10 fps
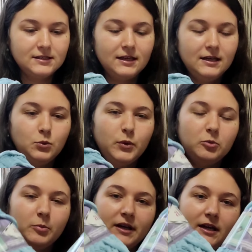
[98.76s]
It will
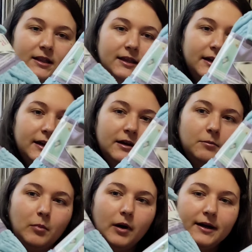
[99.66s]
be the
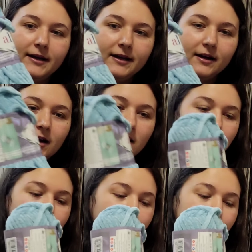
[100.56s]
body
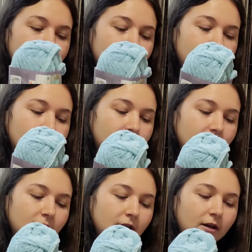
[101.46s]
color,
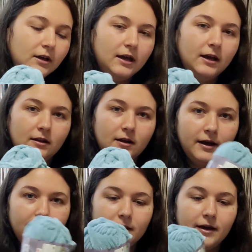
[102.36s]
and
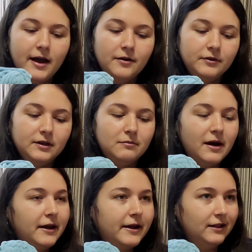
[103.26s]
I have in
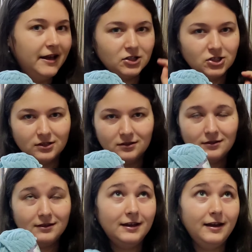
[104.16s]
my
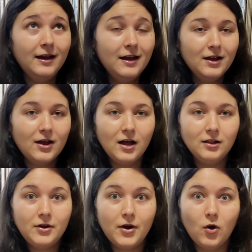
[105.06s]
collection the
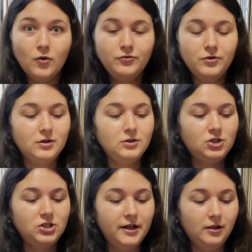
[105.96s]
color of
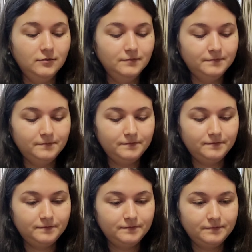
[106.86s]
shell.
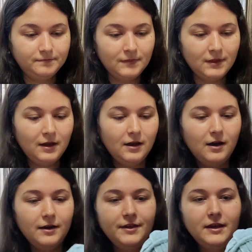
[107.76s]

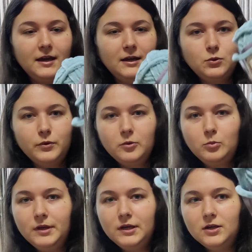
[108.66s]
I think it will
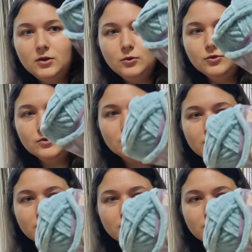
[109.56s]
be cute.